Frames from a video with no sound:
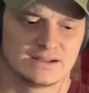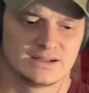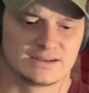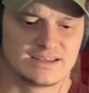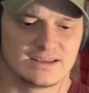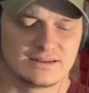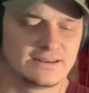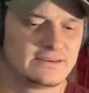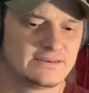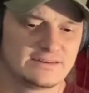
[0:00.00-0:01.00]
again
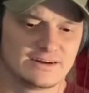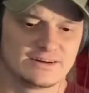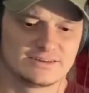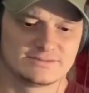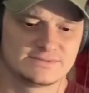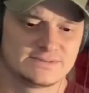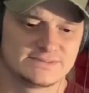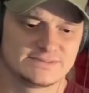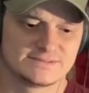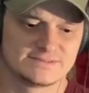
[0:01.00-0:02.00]
uh,
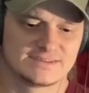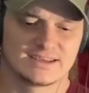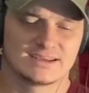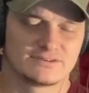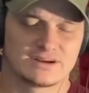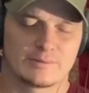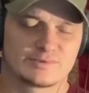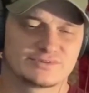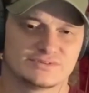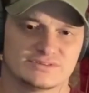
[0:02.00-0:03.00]
take every
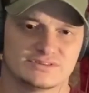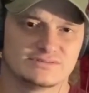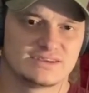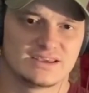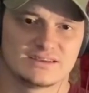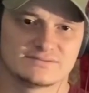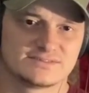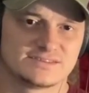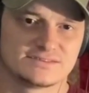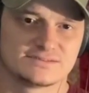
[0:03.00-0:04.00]
opportunity you can
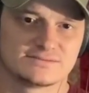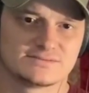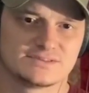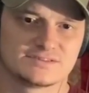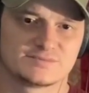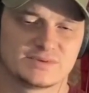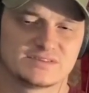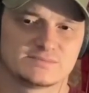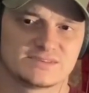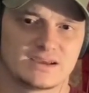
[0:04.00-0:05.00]
to to
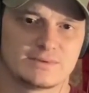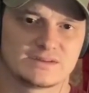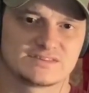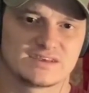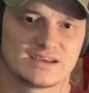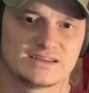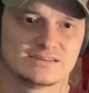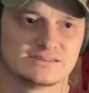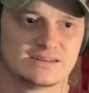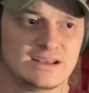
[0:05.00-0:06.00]
spend some time outside
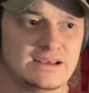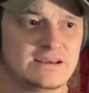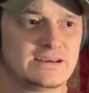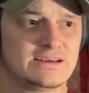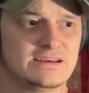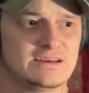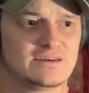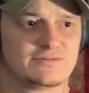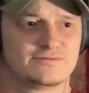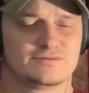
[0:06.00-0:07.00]
and
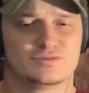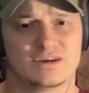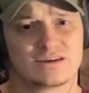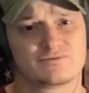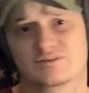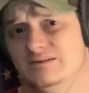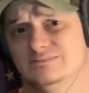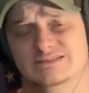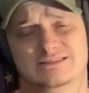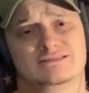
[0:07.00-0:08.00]
if you got a
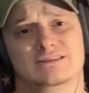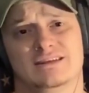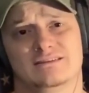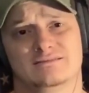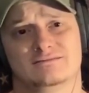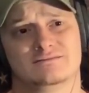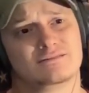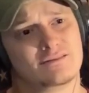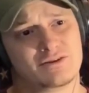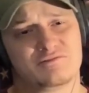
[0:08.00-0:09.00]
family and and
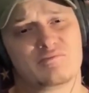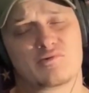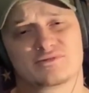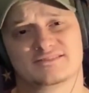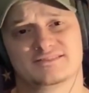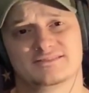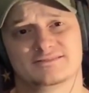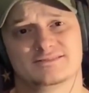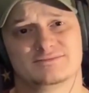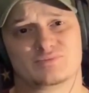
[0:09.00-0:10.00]
they're important to
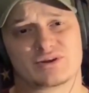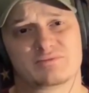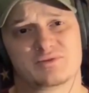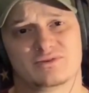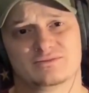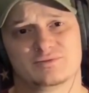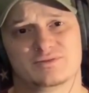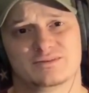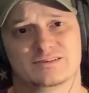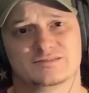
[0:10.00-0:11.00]
you then bring them along
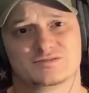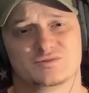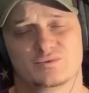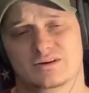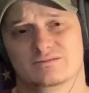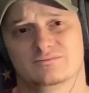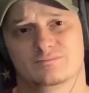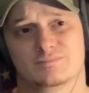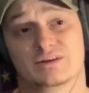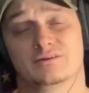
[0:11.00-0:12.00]
with you because there's no way
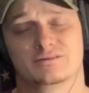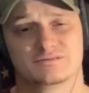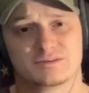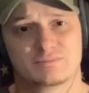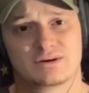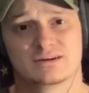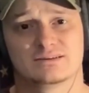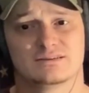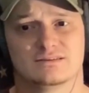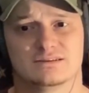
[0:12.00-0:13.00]
better to
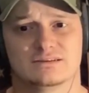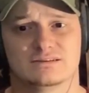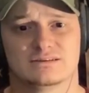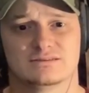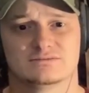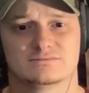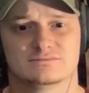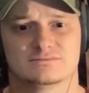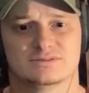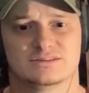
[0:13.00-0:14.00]
bond than uh,
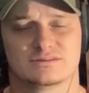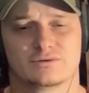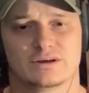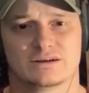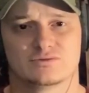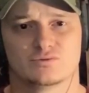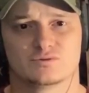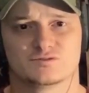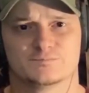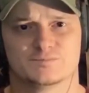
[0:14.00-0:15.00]
than the great
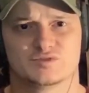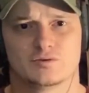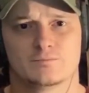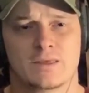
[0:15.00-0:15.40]
outdoors so